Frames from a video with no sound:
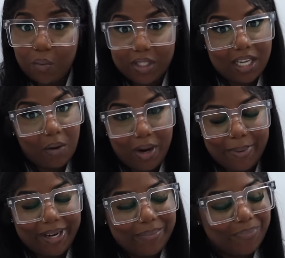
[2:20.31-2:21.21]
We just gotta work
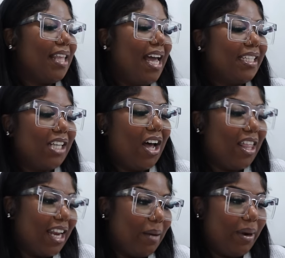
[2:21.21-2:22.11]
about it. That's
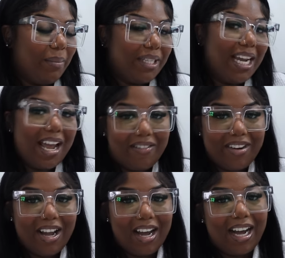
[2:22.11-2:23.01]
all that I pretty much have for
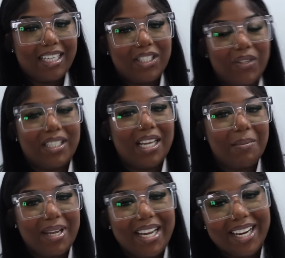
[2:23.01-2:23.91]
y'all. I just wanted to
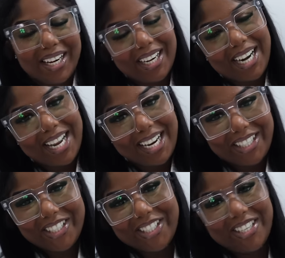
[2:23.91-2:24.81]
come in here and
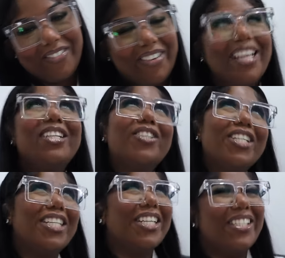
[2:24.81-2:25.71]

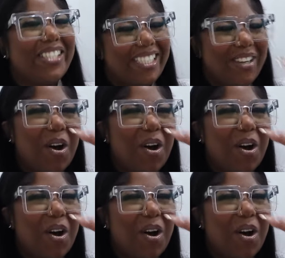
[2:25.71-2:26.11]
introduce.